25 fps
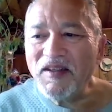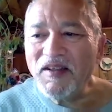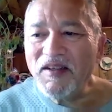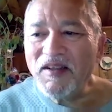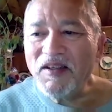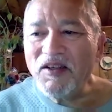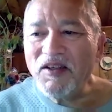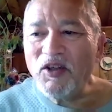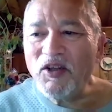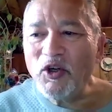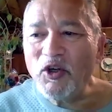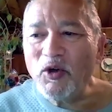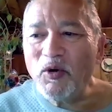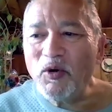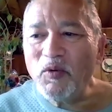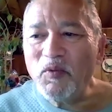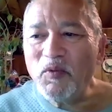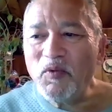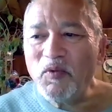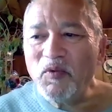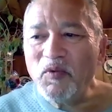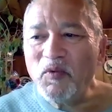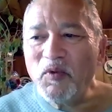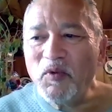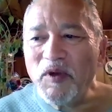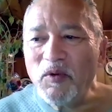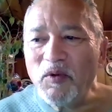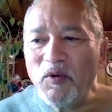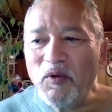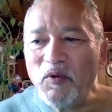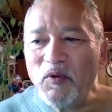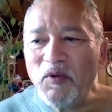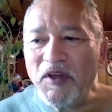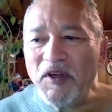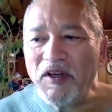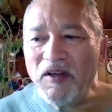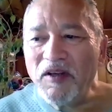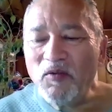you know, we were
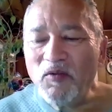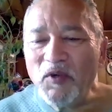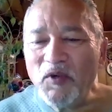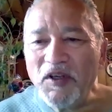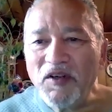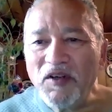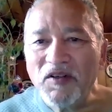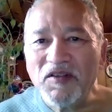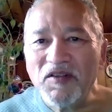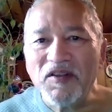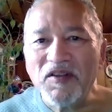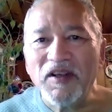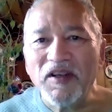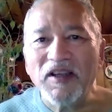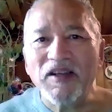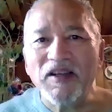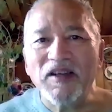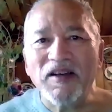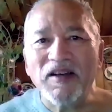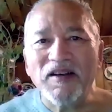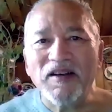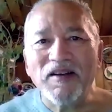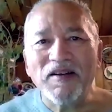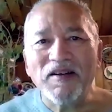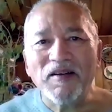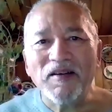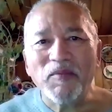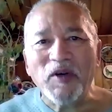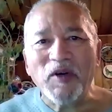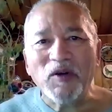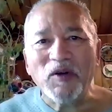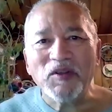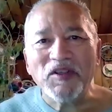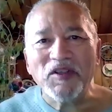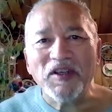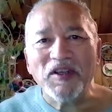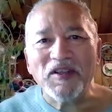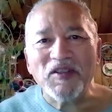reading readers like uh,
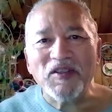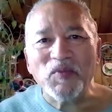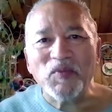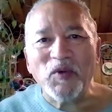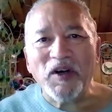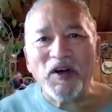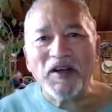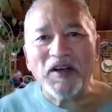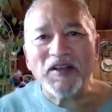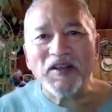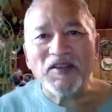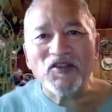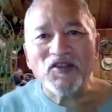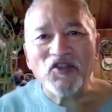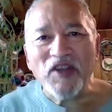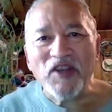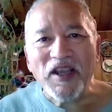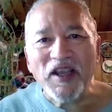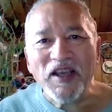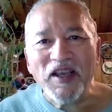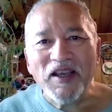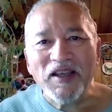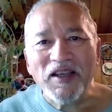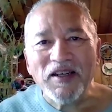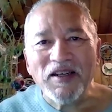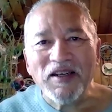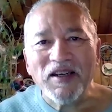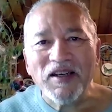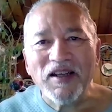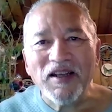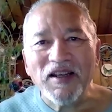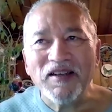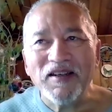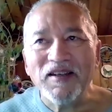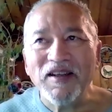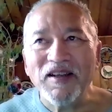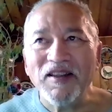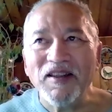about Dick Spot and Jane,
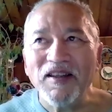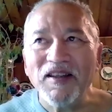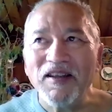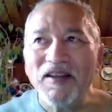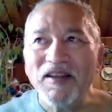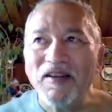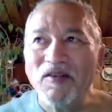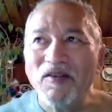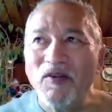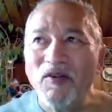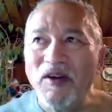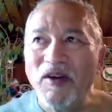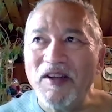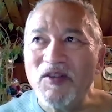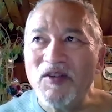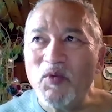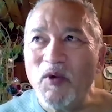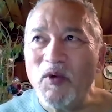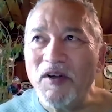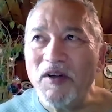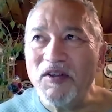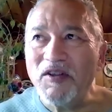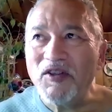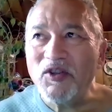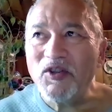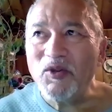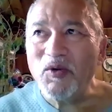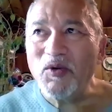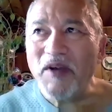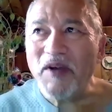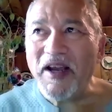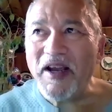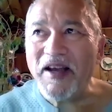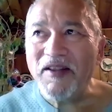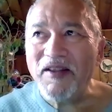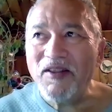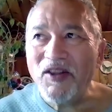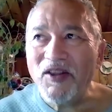and I think in grades one, two,
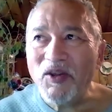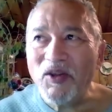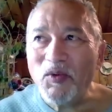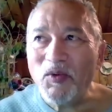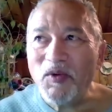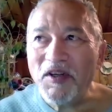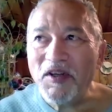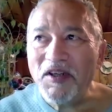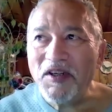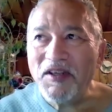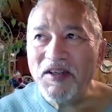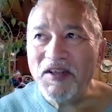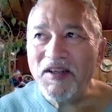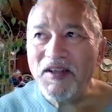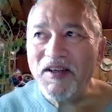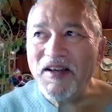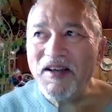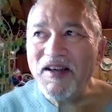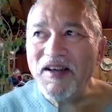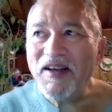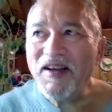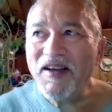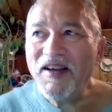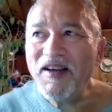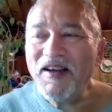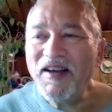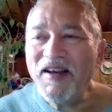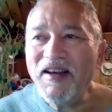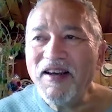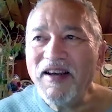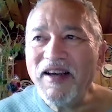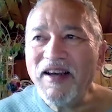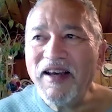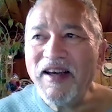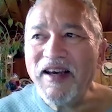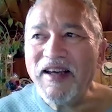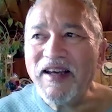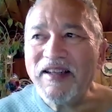and three,
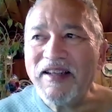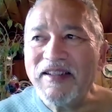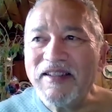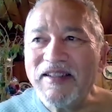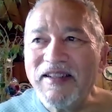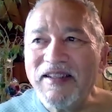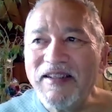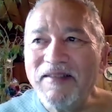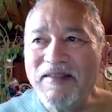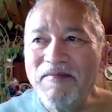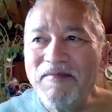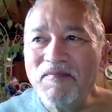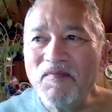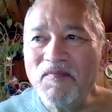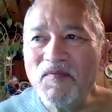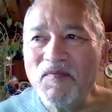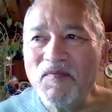and um,